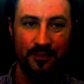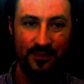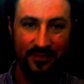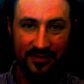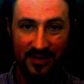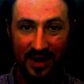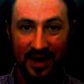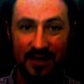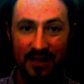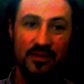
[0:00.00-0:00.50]

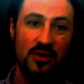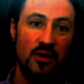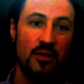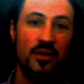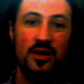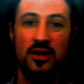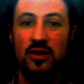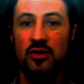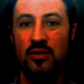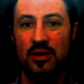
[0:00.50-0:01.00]
Even though
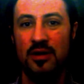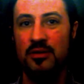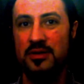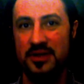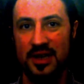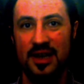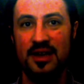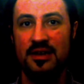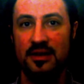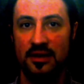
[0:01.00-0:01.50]
I knew I was
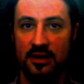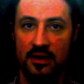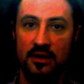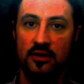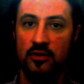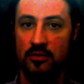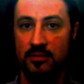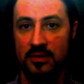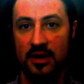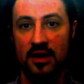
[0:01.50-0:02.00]
acting in
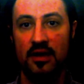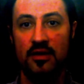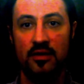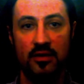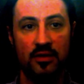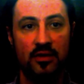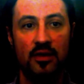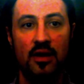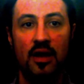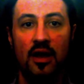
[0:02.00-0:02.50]
some
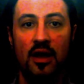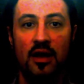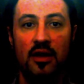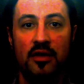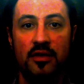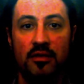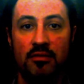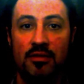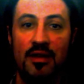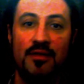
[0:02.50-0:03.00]
cases,
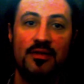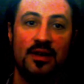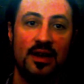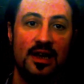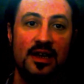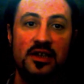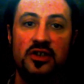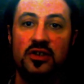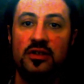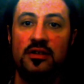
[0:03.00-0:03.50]
the
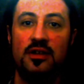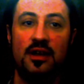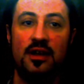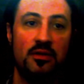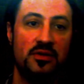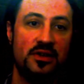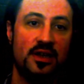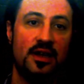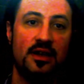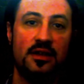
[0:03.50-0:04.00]
revelation that I
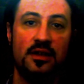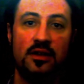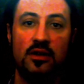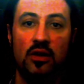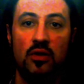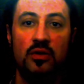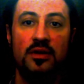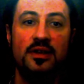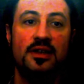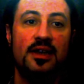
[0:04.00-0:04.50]
was acting
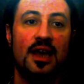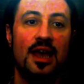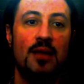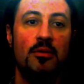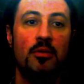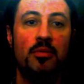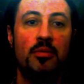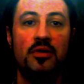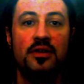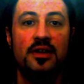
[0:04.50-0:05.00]
only came
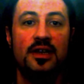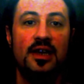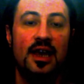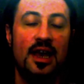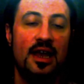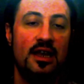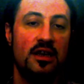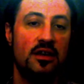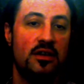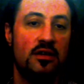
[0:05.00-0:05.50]
upon the
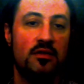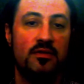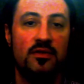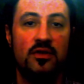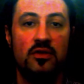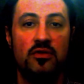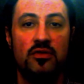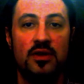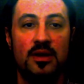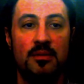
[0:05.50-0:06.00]
end of
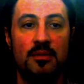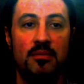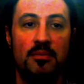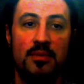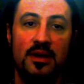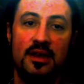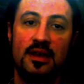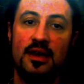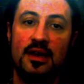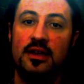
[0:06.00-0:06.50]
the dream,
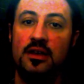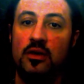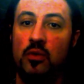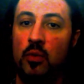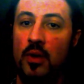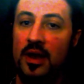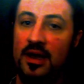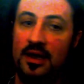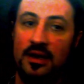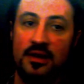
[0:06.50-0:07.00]
be that in the
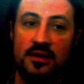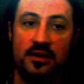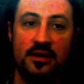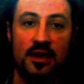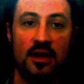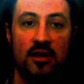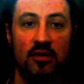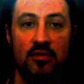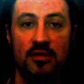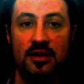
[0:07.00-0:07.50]
waking
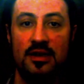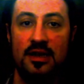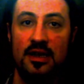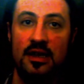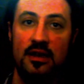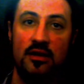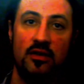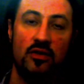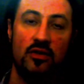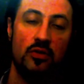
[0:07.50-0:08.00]
state or
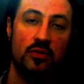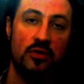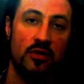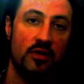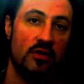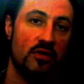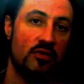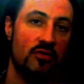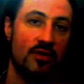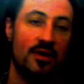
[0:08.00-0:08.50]
indeed to
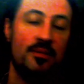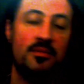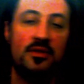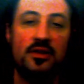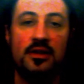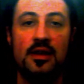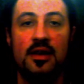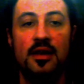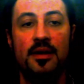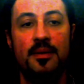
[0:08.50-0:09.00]
another dream state.